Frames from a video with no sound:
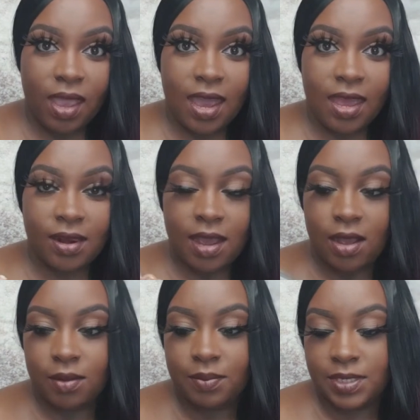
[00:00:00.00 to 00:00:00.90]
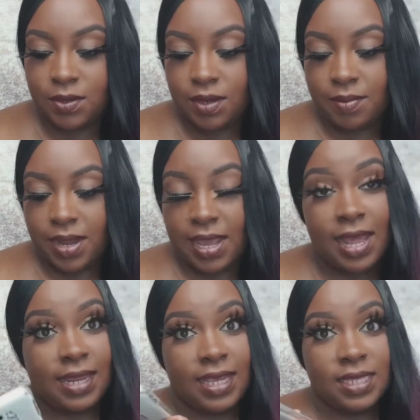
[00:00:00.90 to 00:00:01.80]
and I'll be doing my
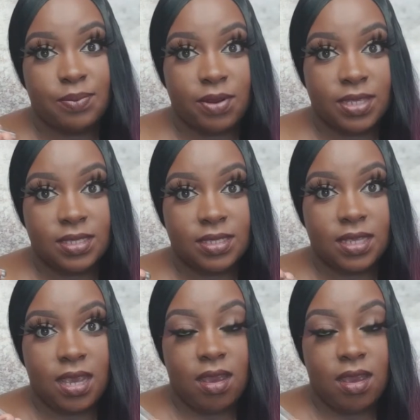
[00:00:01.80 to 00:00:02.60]
AliExpress